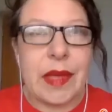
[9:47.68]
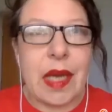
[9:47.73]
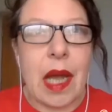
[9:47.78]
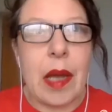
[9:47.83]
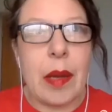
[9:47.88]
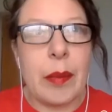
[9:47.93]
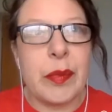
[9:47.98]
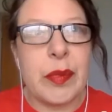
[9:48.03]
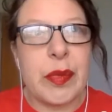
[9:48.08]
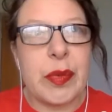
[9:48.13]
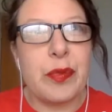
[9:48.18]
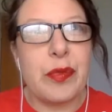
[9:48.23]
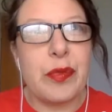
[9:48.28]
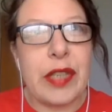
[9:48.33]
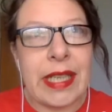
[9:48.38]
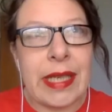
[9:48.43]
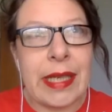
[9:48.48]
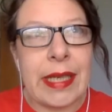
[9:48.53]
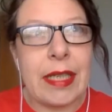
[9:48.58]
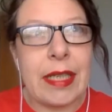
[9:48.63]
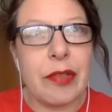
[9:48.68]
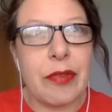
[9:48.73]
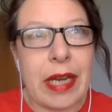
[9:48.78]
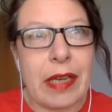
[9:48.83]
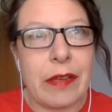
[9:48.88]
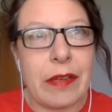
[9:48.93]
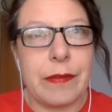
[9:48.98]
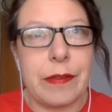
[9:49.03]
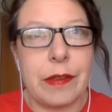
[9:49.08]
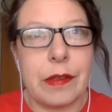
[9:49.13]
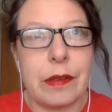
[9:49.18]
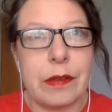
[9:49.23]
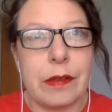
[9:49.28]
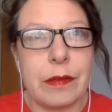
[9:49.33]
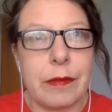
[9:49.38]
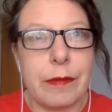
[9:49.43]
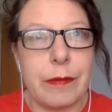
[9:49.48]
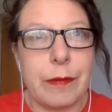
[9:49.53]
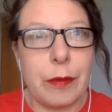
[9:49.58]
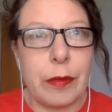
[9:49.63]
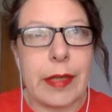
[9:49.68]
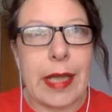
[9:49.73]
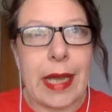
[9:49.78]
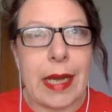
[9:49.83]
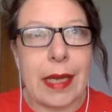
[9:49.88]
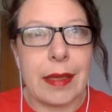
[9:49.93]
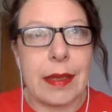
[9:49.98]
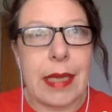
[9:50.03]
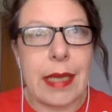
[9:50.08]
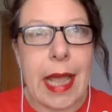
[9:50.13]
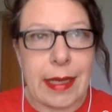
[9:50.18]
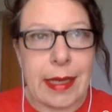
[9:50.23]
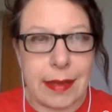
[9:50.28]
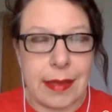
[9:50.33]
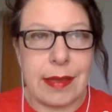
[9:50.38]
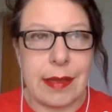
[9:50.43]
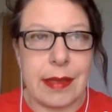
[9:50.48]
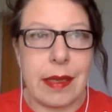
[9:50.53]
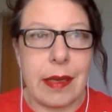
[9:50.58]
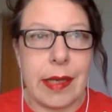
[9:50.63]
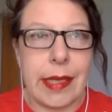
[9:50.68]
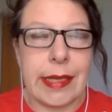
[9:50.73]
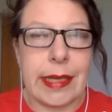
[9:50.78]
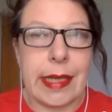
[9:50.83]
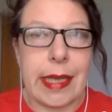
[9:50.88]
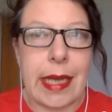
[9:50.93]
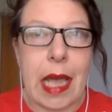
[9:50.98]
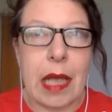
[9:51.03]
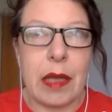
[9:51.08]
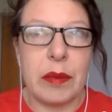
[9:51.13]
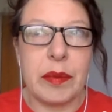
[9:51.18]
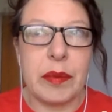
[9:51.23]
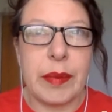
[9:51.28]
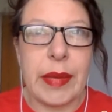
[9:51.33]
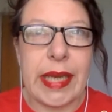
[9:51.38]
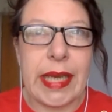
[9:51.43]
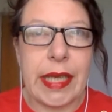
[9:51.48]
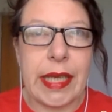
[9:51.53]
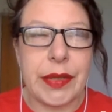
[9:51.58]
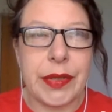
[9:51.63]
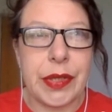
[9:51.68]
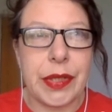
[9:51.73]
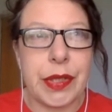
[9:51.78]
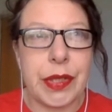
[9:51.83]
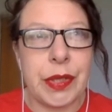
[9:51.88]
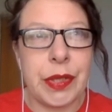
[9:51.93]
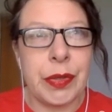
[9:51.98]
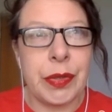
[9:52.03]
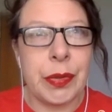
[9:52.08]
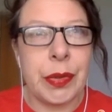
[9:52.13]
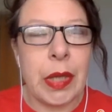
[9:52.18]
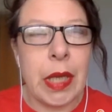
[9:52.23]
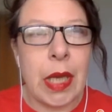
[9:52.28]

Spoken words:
I'm really grateful for that exercise. It helped me to,